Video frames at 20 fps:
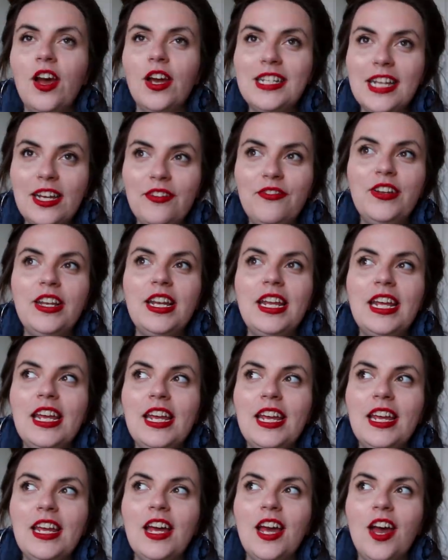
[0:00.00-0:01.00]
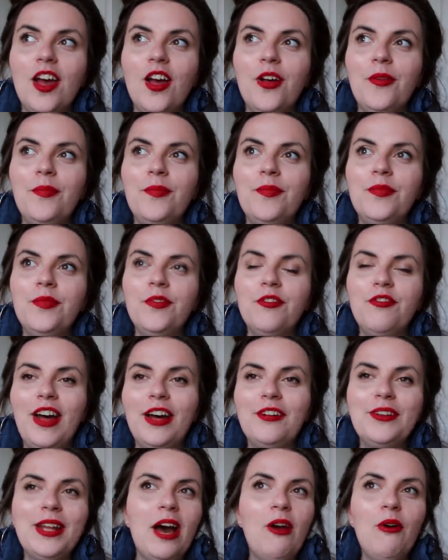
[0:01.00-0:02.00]
I definitely
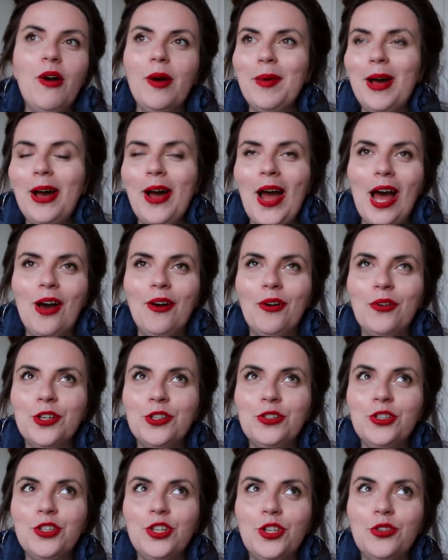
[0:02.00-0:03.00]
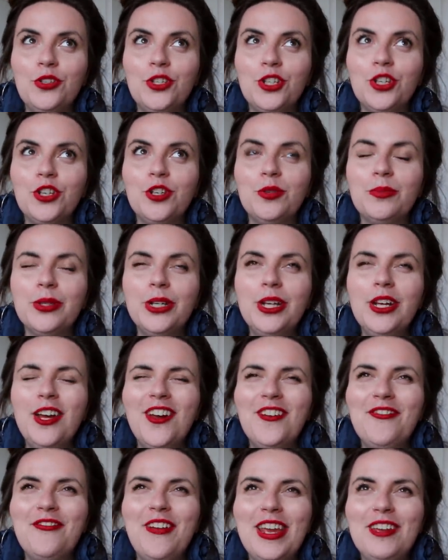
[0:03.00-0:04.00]
found out about how YouTube
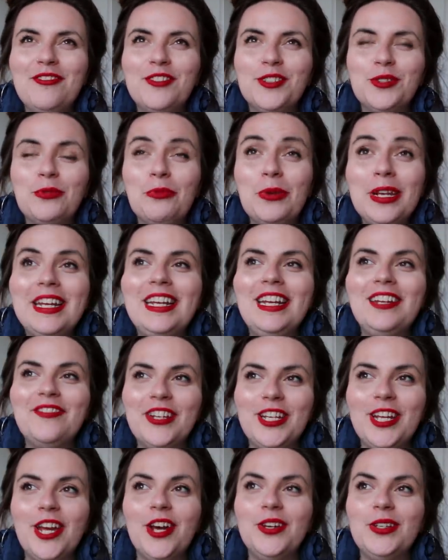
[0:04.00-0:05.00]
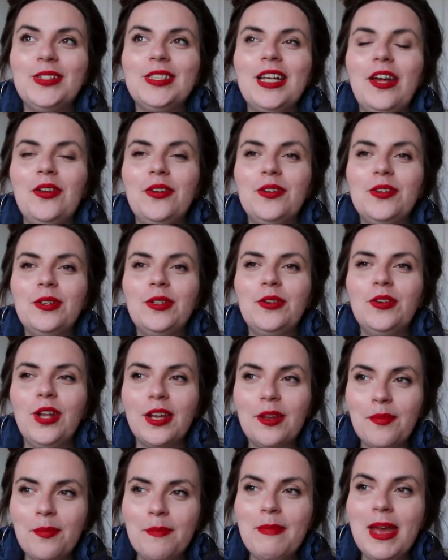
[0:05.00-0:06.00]
favours weekly videos and
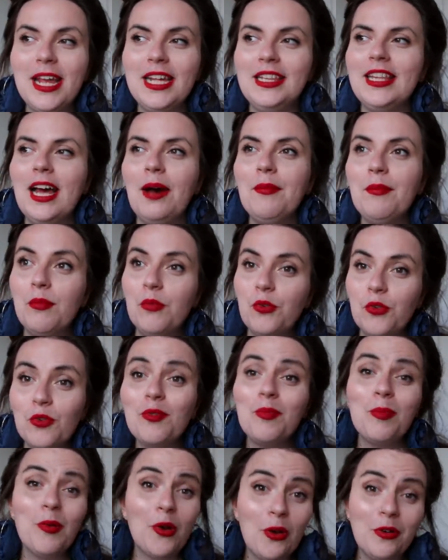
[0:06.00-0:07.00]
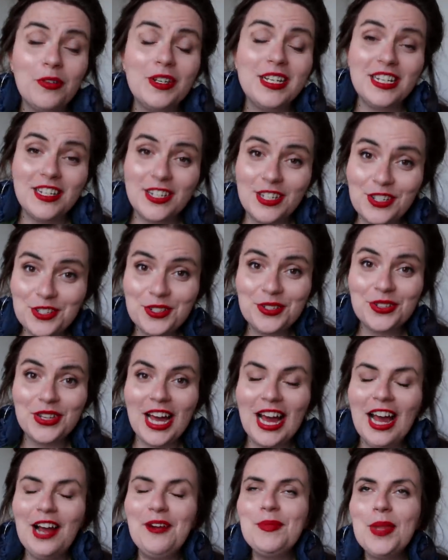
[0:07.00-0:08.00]
like made that more of a priority to do
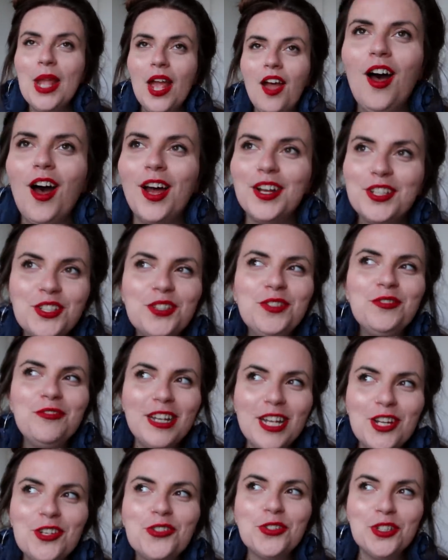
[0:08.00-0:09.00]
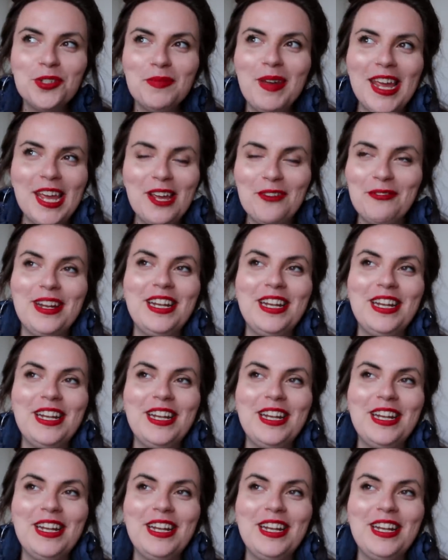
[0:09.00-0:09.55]
that. I do really enjoy making